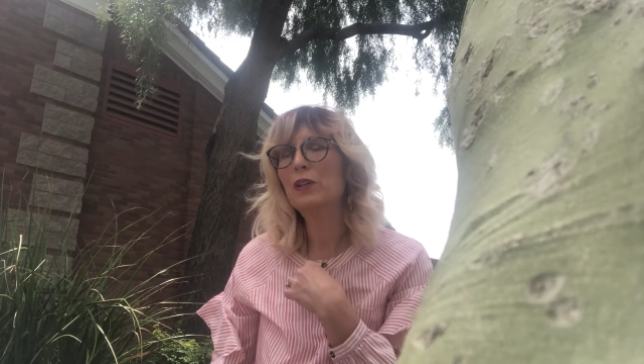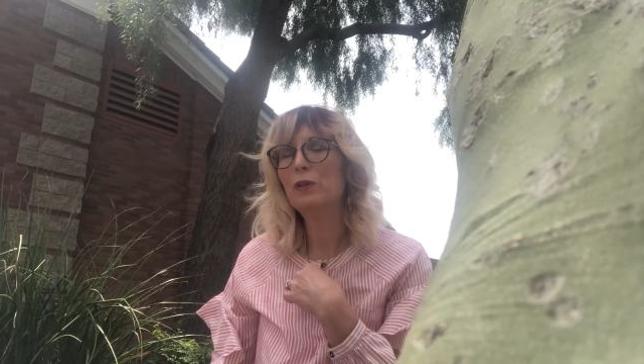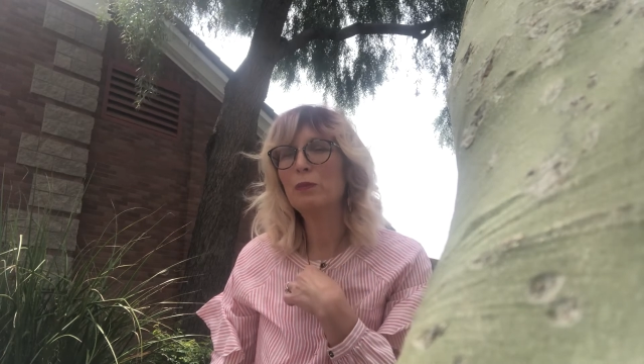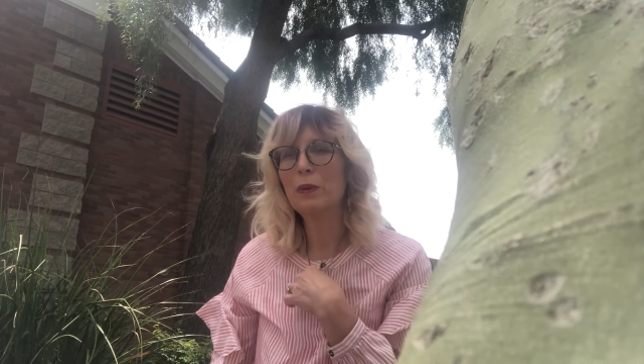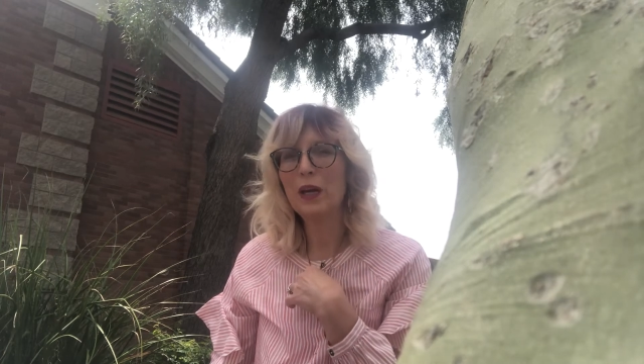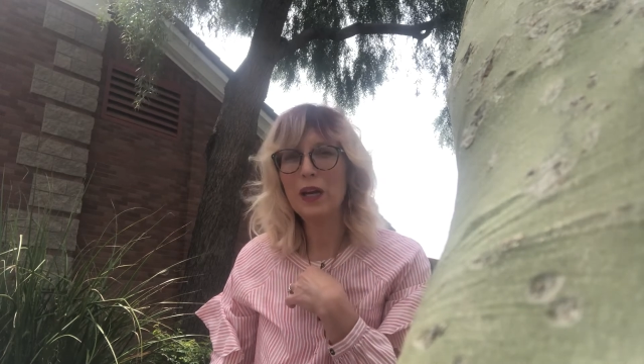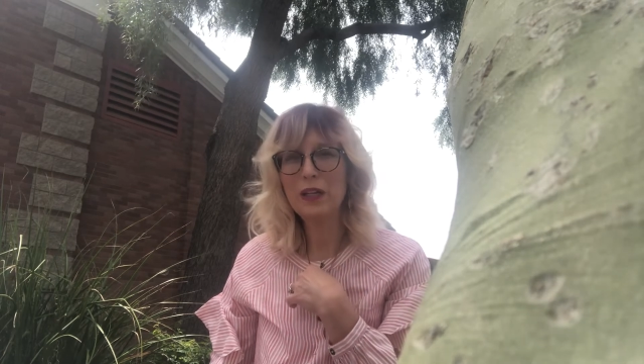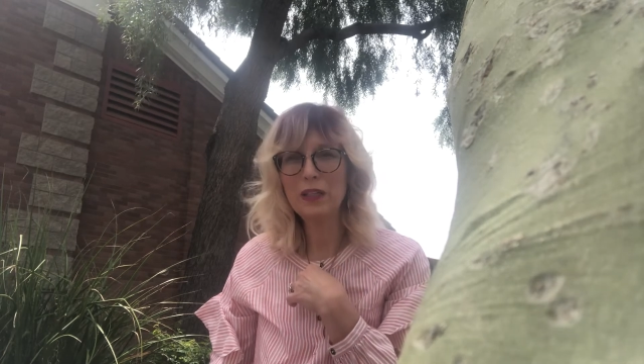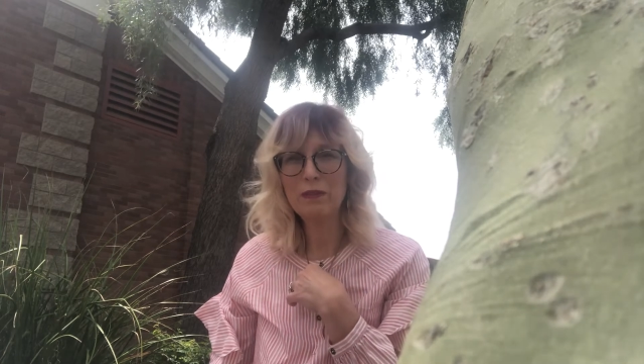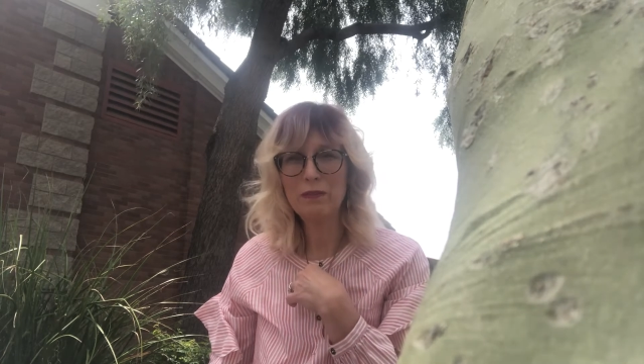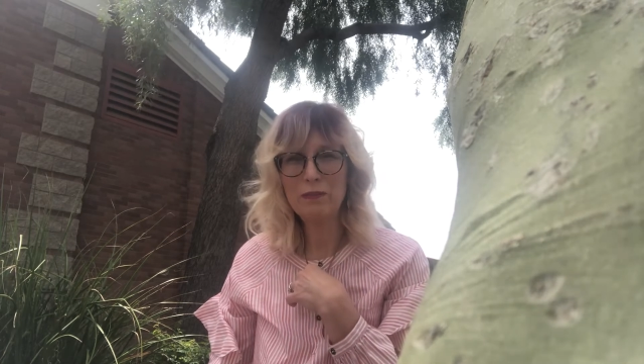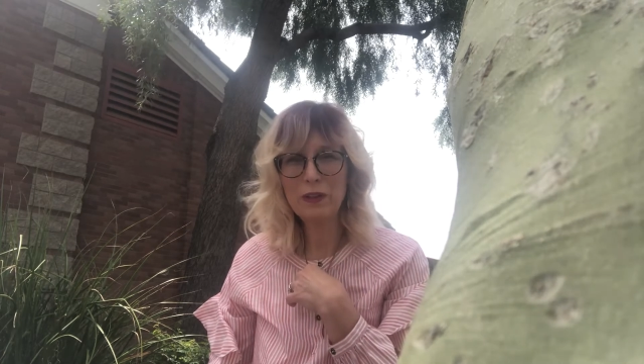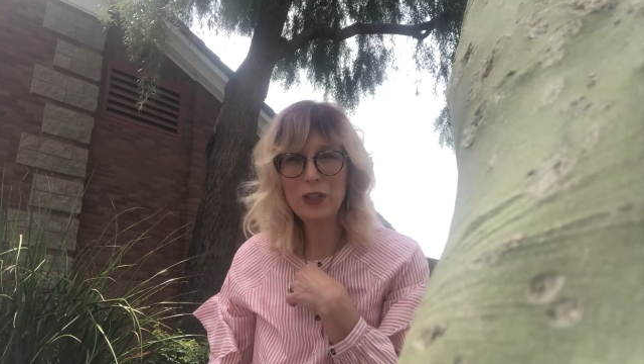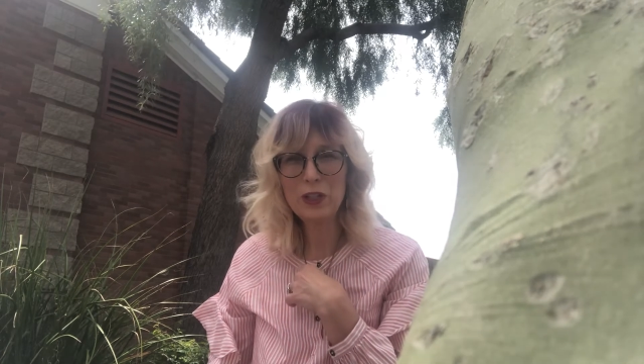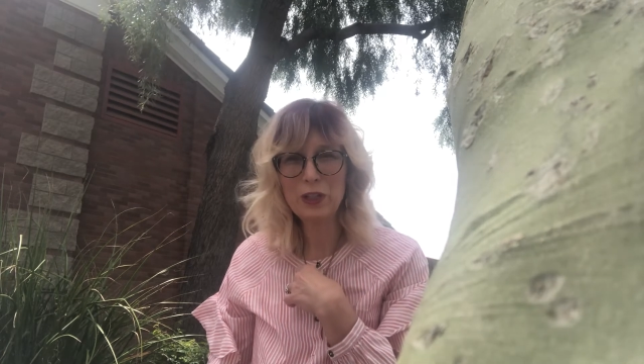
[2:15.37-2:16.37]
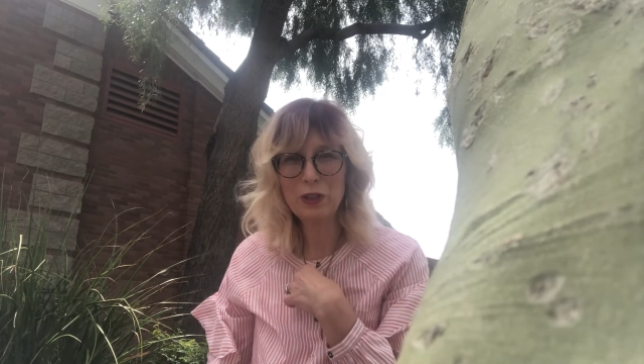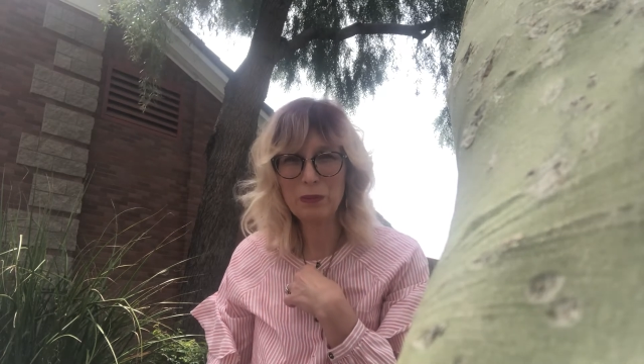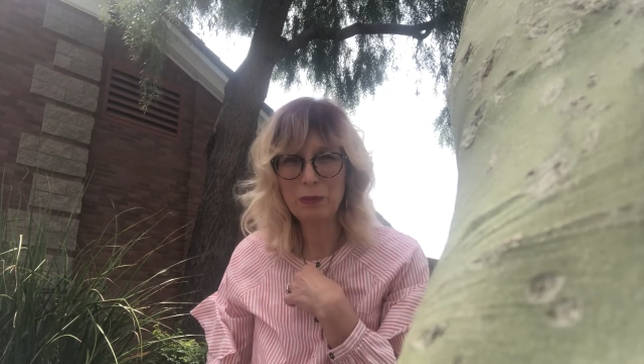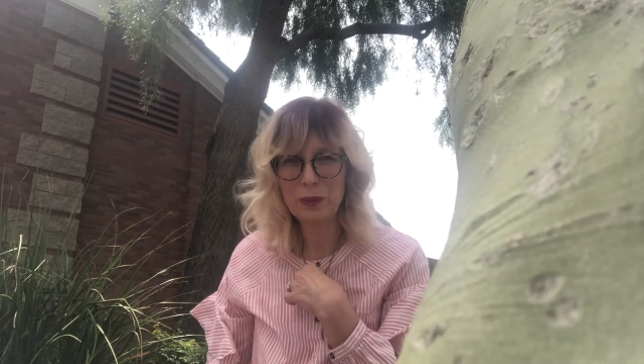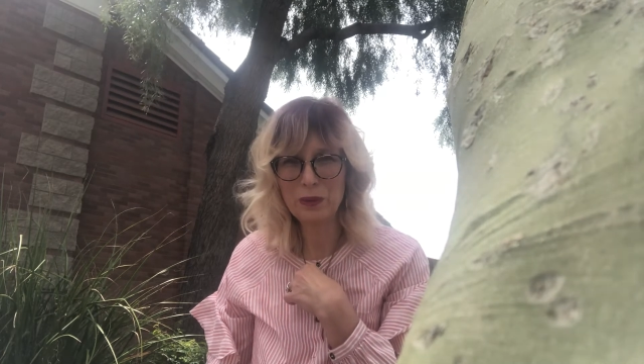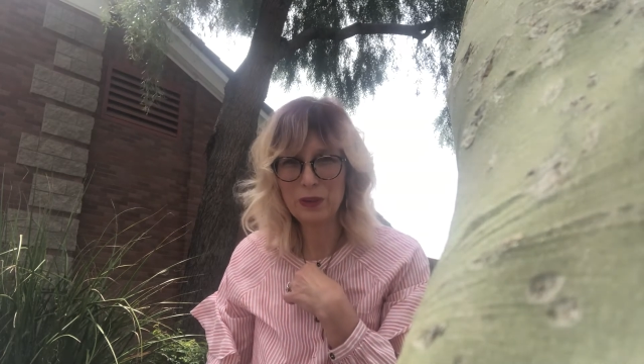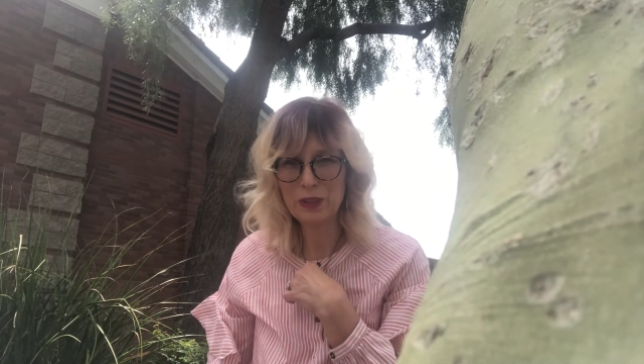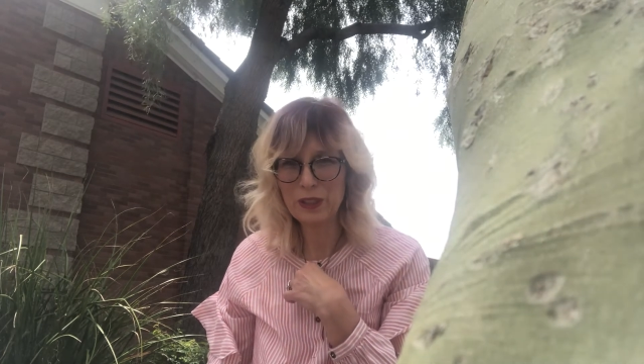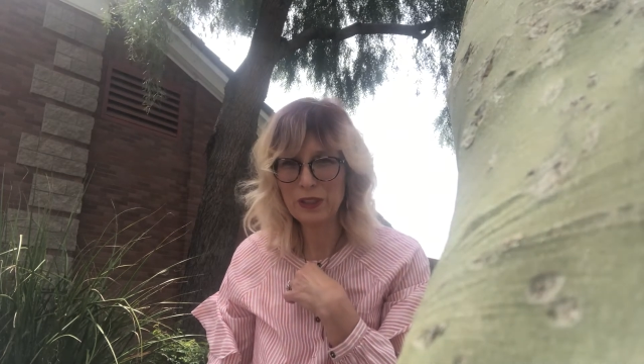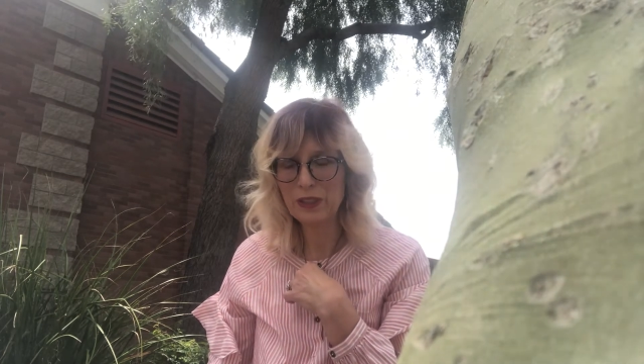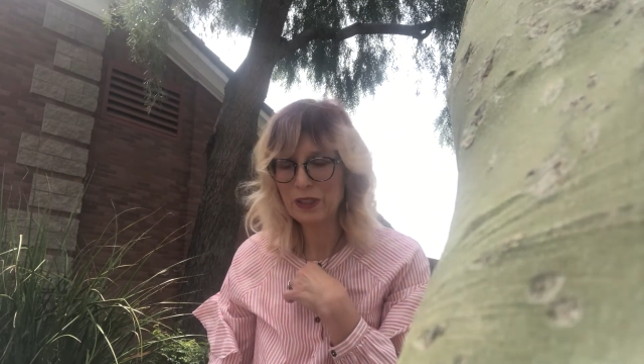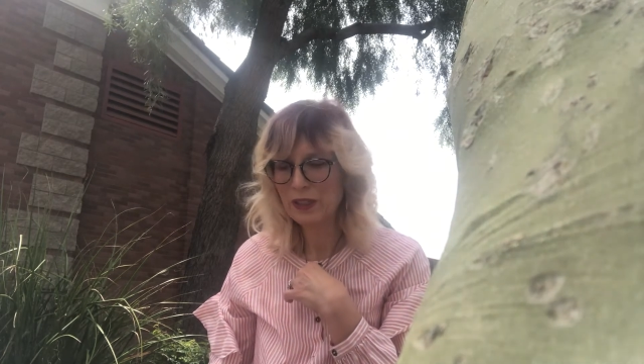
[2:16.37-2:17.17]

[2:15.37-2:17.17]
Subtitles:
her mind, a fictional person,